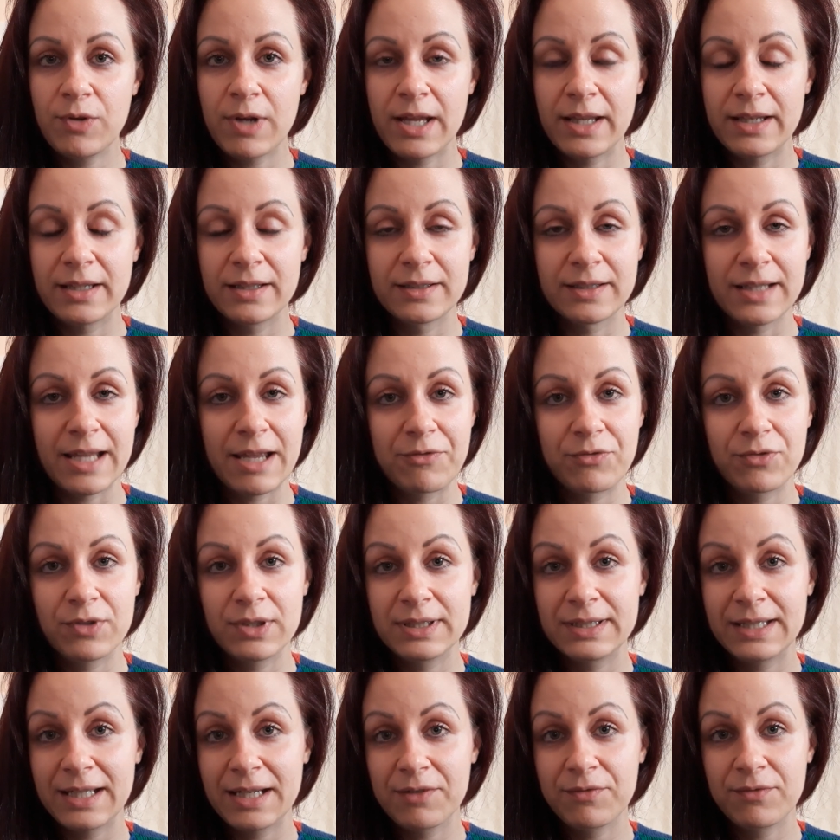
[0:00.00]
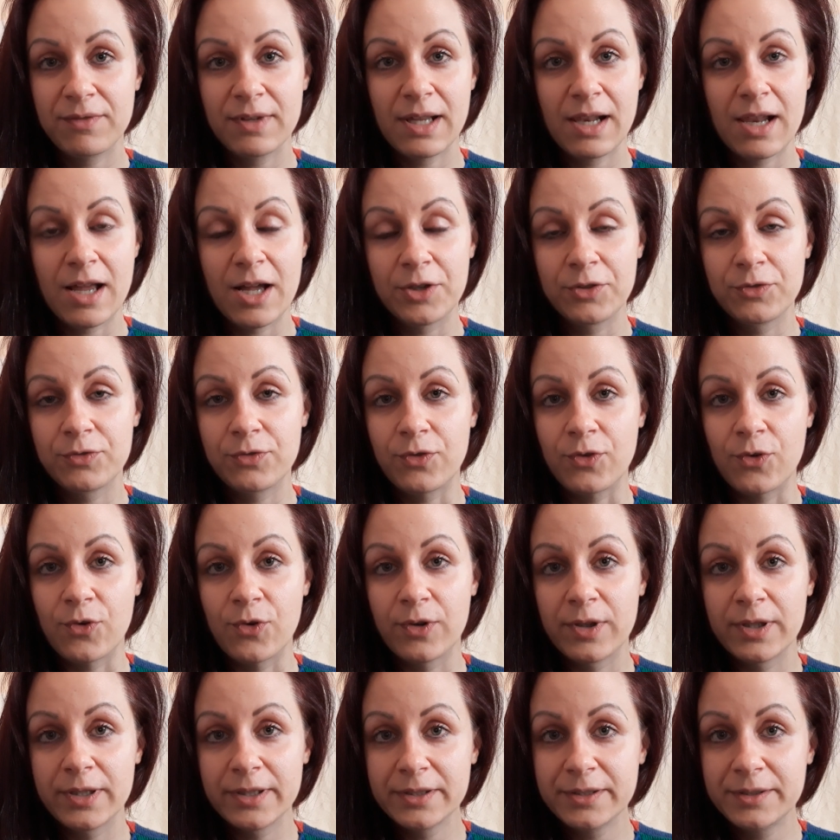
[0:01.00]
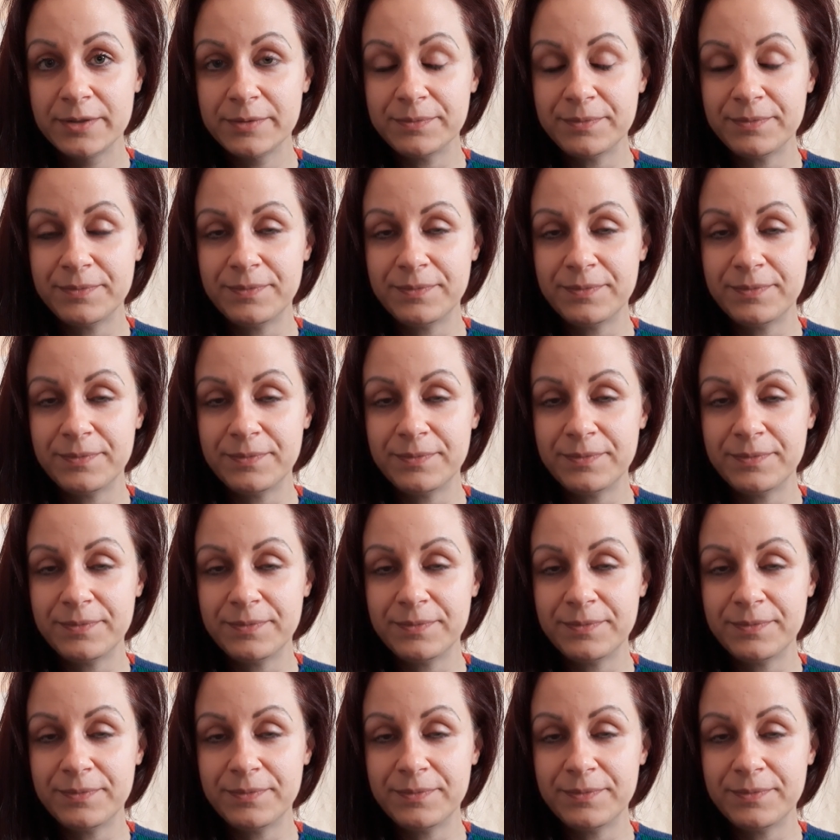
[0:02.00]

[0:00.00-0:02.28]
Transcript: and everything will unfold